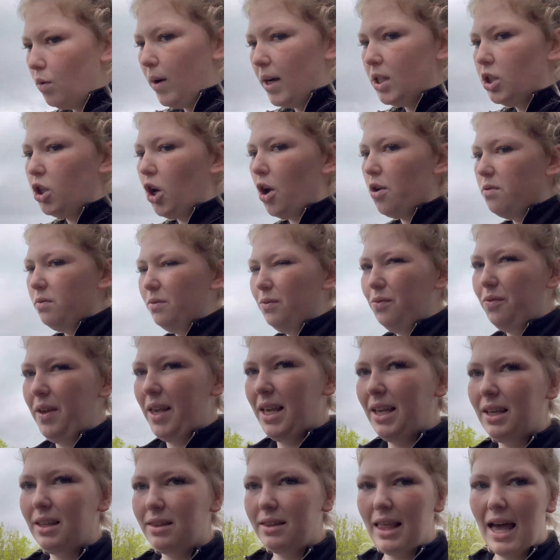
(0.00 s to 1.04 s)
I don't
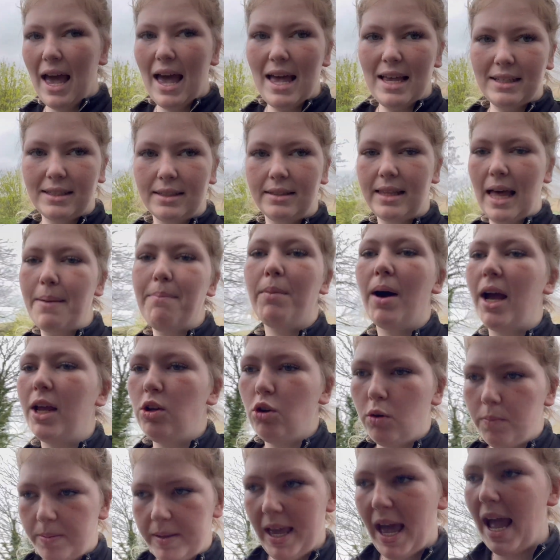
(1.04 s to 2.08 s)
think there might
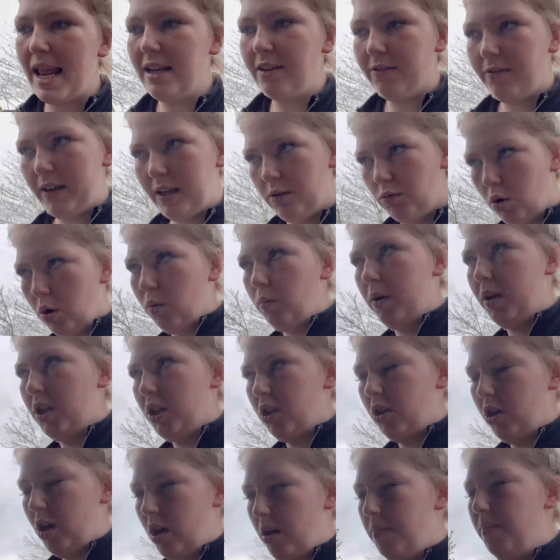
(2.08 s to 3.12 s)
not be anything wrong with
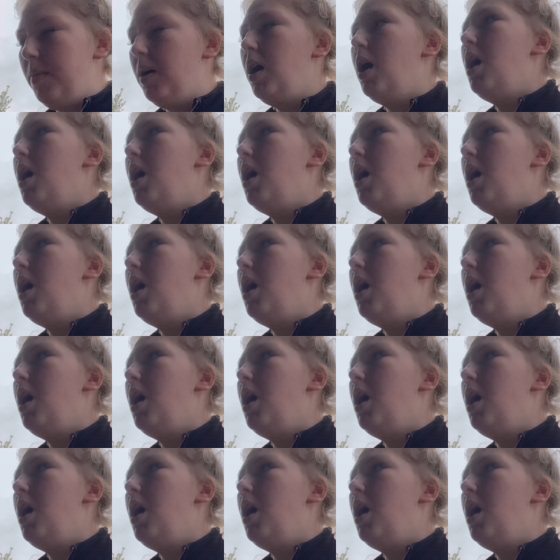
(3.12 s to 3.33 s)
them.